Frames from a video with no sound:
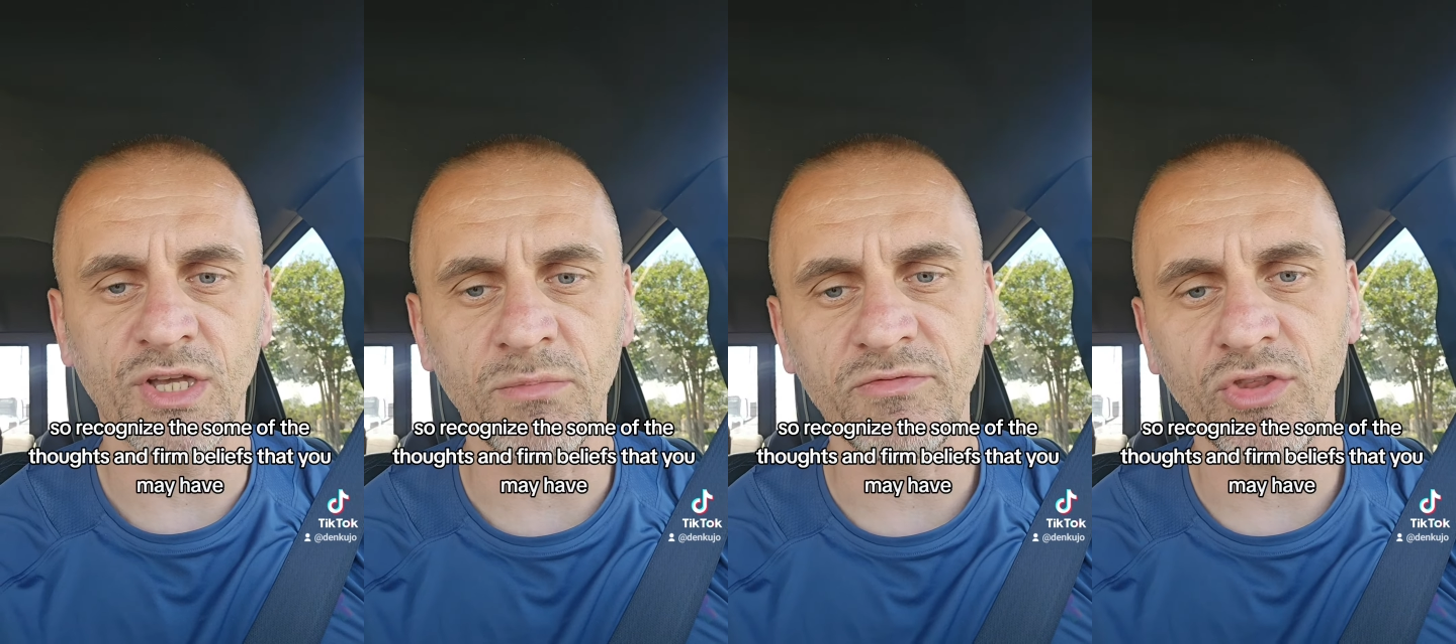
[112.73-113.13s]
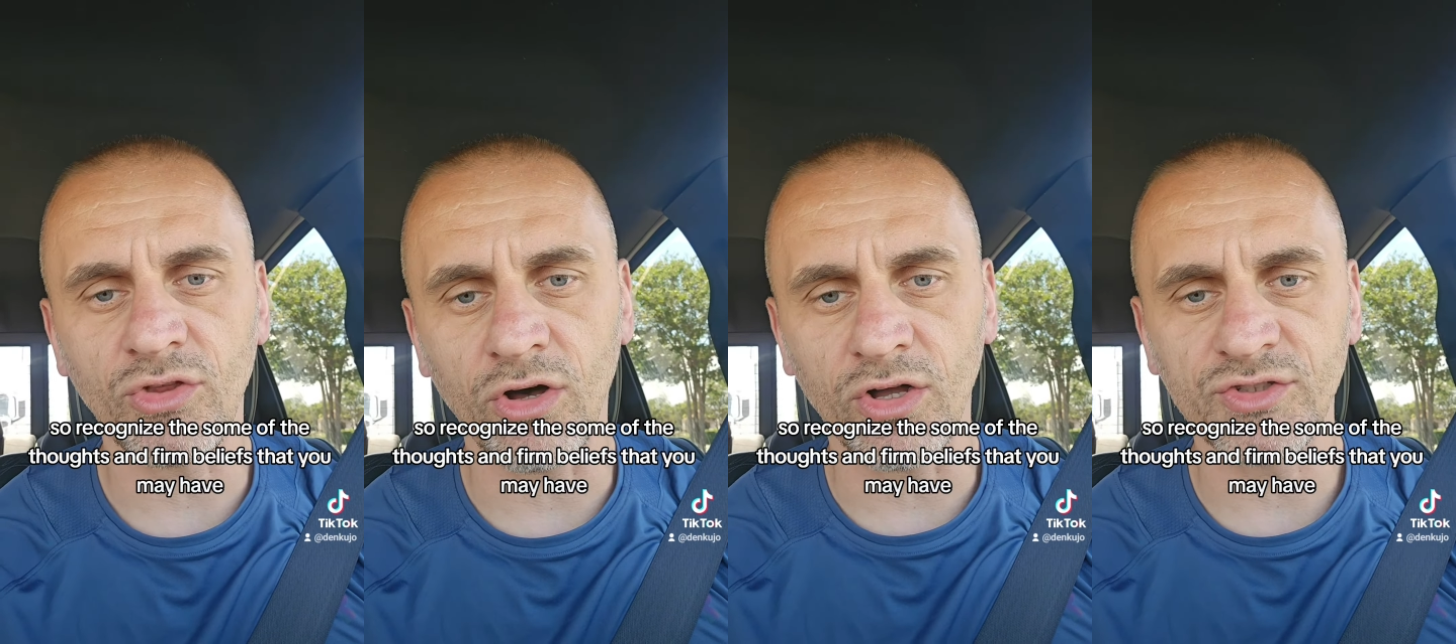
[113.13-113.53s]
some of the
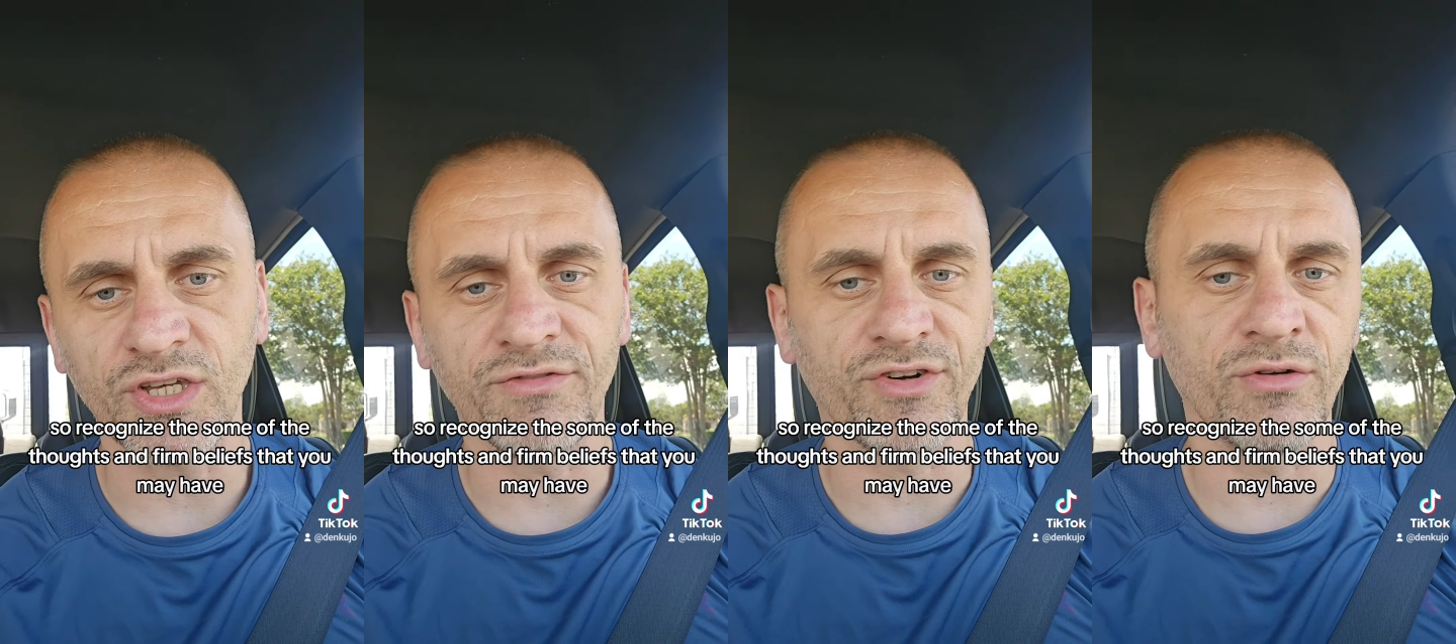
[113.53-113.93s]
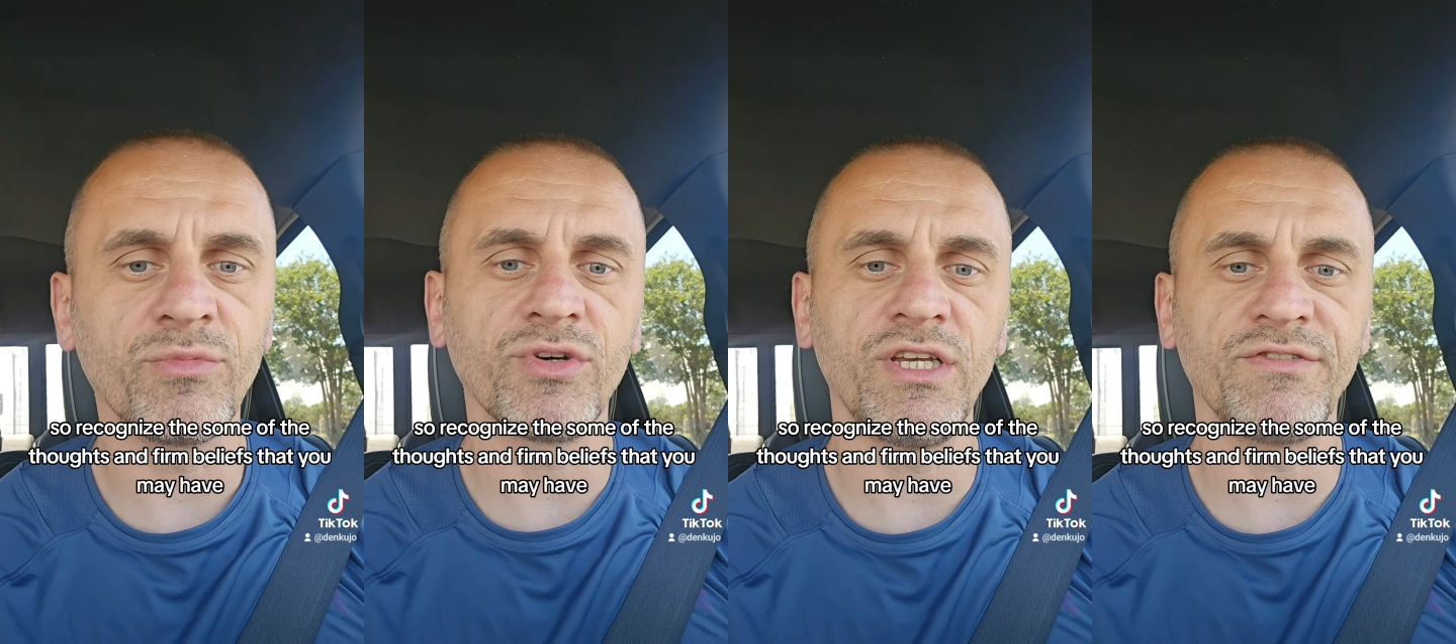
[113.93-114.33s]
thoughts and
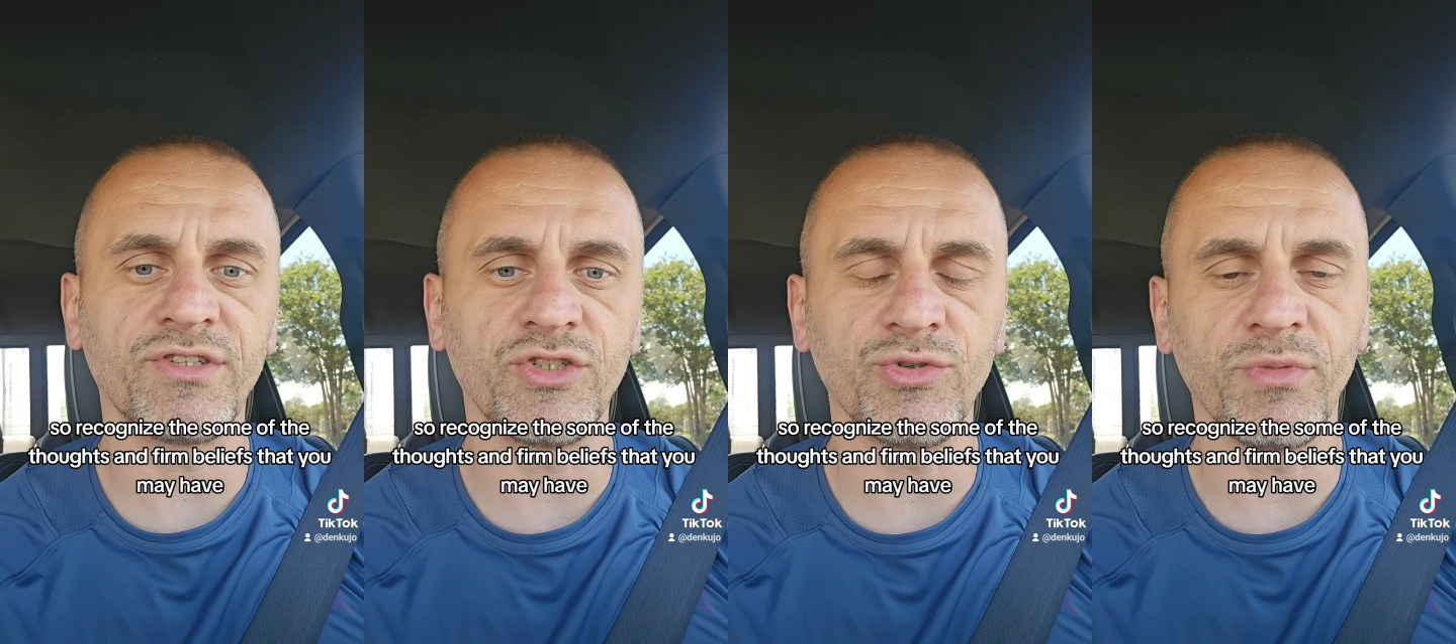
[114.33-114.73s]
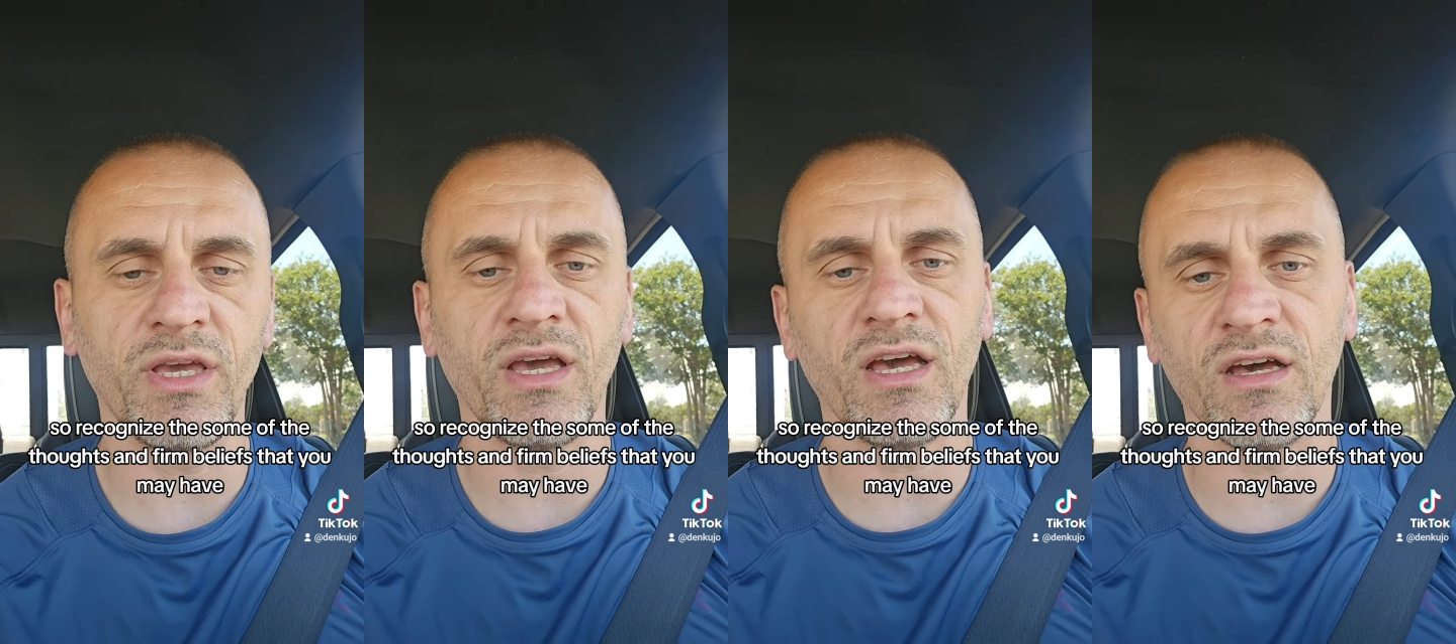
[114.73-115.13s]
firm beliefs that you
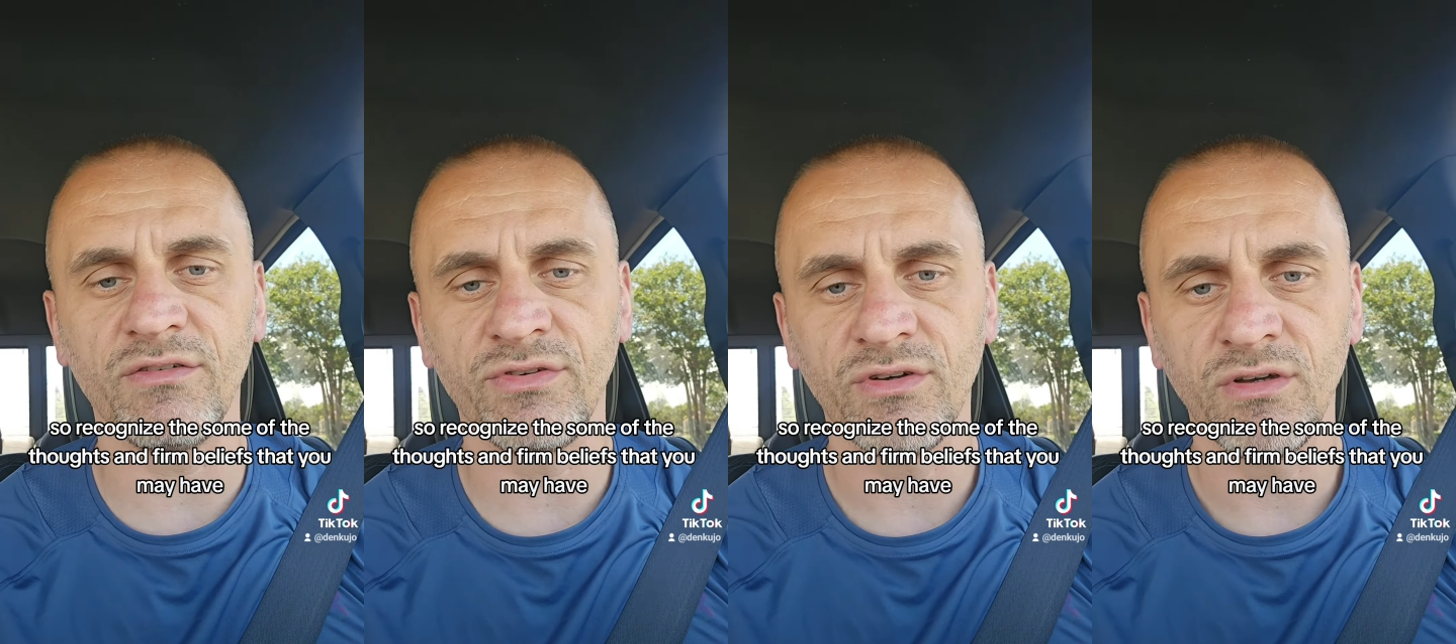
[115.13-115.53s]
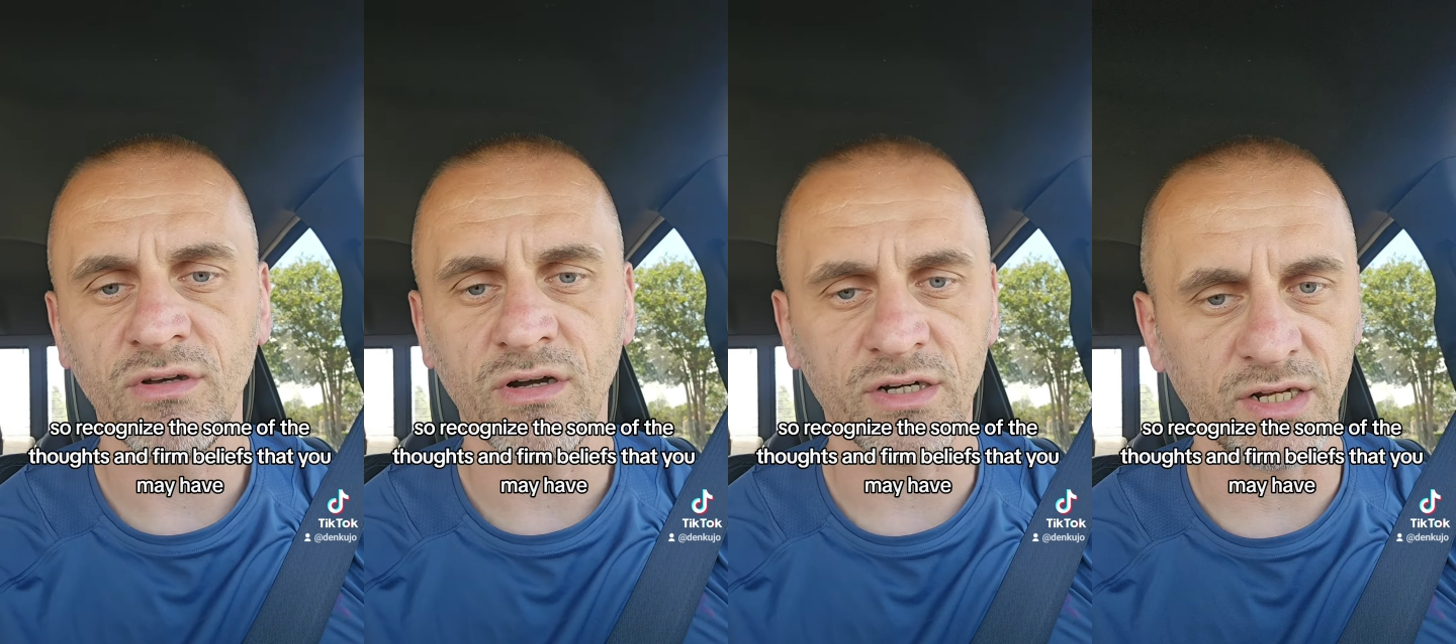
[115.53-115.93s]
may have
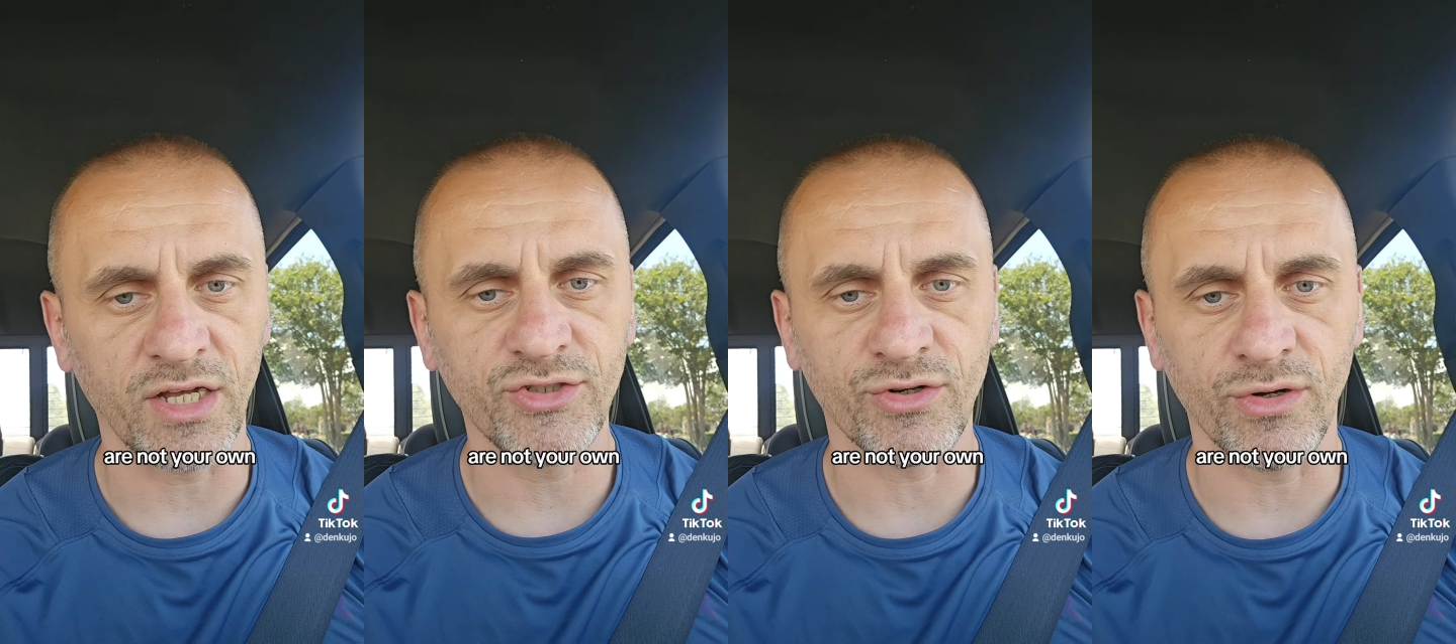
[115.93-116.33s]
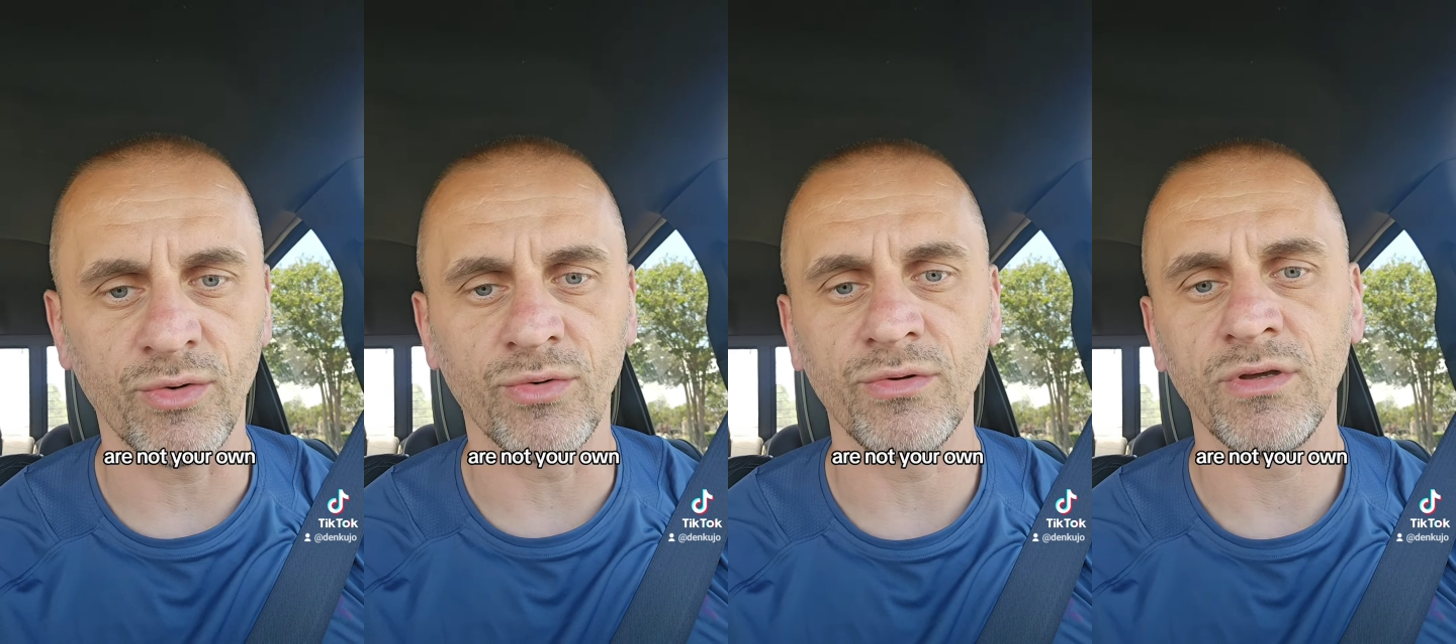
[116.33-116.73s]
are not your
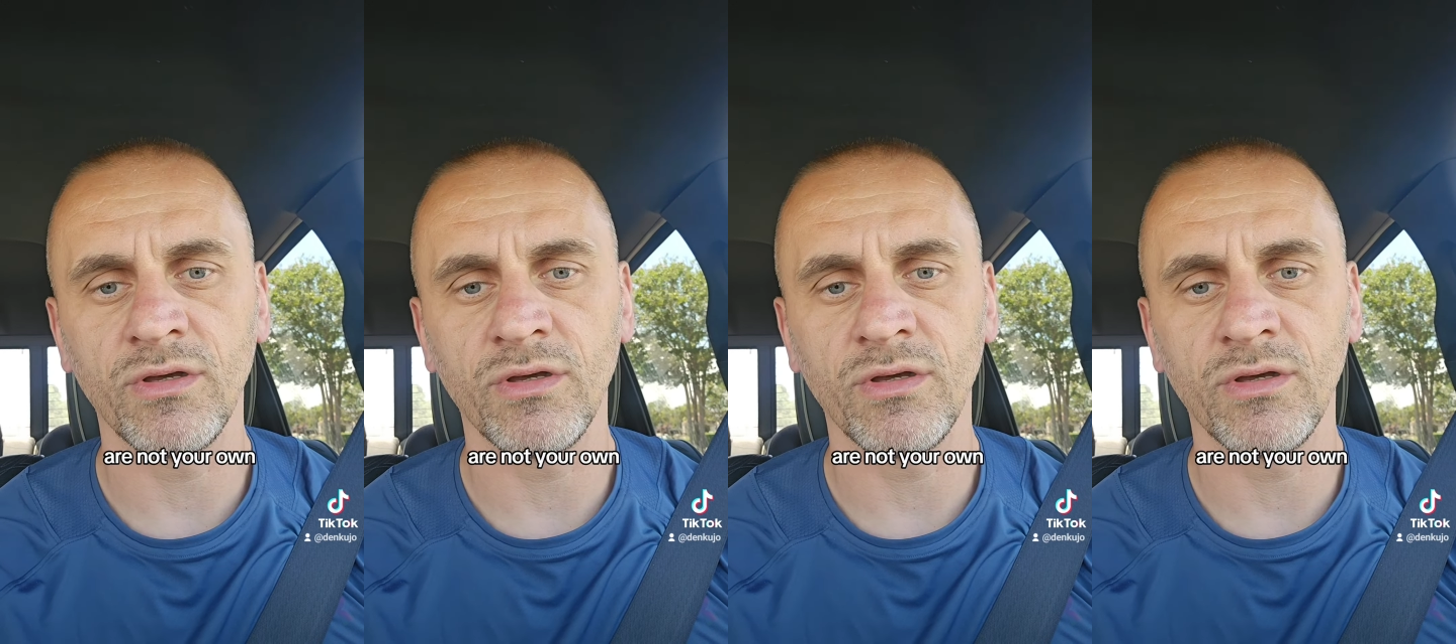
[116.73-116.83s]
own.